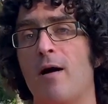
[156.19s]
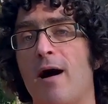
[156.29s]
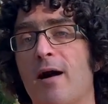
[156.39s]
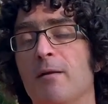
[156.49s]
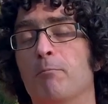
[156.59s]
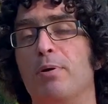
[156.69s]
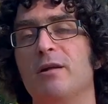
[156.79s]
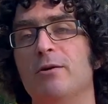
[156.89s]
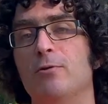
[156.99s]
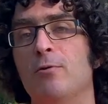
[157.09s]
in
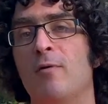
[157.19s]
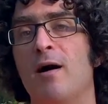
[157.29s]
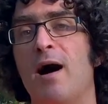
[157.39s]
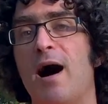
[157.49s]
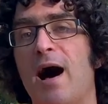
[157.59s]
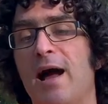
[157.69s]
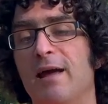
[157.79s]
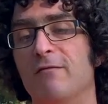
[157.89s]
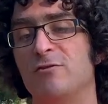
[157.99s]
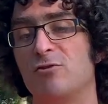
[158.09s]
blue, I
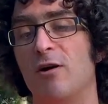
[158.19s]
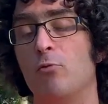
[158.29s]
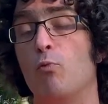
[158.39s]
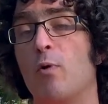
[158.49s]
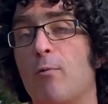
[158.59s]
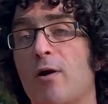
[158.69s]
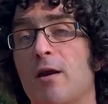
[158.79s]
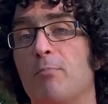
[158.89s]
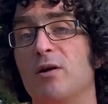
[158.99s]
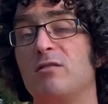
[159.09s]
have drawn where we're going to
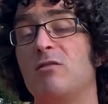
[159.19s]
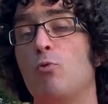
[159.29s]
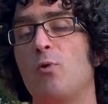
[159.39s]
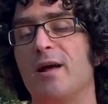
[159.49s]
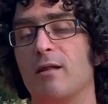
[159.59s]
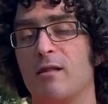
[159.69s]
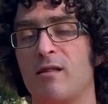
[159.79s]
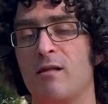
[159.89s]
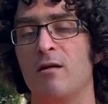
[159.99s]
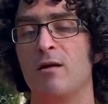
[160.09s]
put the
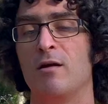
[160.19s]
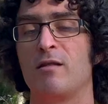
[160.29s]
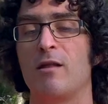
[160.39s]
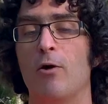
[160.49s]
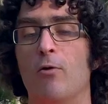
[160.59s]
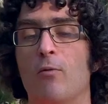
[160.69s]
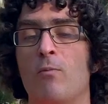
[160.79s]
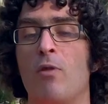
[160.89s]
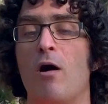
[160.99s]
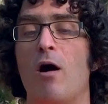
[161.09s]
wings. So
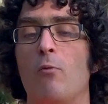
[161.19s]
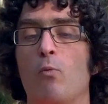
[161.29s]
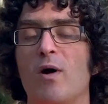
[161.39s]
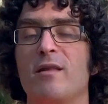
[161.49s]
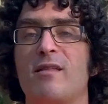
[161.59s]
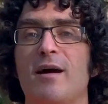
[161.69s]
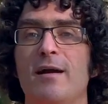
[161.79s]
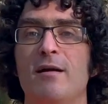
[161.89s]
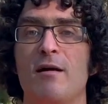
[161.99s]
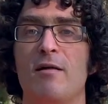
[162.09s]
on one
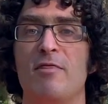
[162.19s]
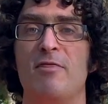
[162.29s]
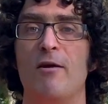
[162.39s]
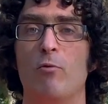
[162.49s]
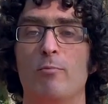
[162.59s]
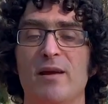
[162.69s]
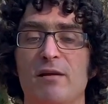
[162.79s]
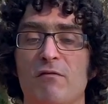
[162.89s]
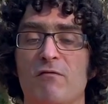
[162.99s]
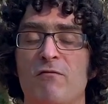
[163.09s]
side, there will be
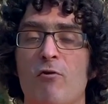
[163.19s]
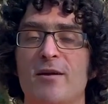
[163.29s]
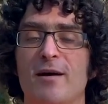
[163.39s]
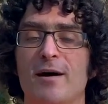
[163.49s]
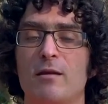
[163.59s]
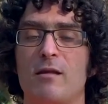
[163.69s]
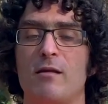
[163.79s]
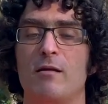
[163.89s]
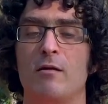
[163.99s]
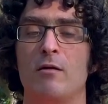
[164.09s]
4 dots.
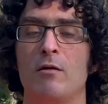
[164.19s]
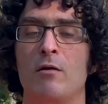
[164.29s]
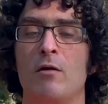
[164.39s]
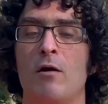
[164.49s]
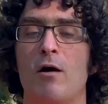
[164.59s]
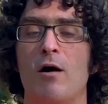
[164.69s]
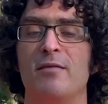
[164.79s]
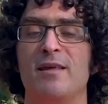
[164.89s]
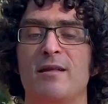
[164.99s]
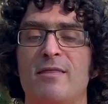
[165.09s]
On
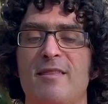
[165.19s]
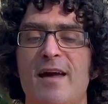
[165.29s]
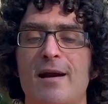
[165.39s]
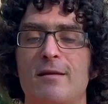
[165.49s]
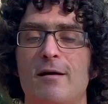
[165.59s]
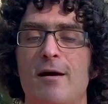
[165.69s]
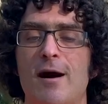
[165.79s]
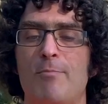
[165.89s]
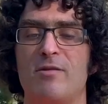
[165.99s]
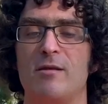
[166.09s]
the exact
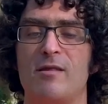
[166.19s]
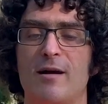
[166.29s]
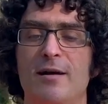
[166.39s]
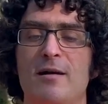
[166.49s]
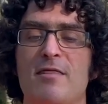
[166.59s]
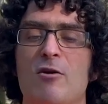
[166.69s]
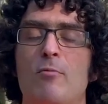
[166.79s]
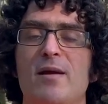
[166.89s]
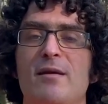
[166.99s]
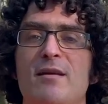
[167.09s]
opposite side, there will
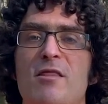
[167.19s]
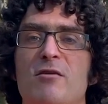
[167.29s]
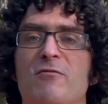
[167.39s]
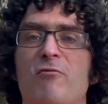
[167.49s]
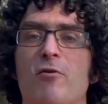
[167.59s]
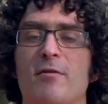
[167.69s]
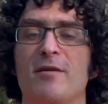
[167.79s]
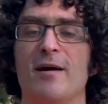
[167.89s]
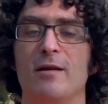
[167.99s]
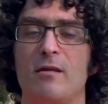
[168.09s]
be another 4
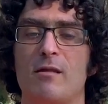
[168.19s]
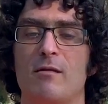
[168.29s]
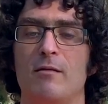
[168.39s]
dots.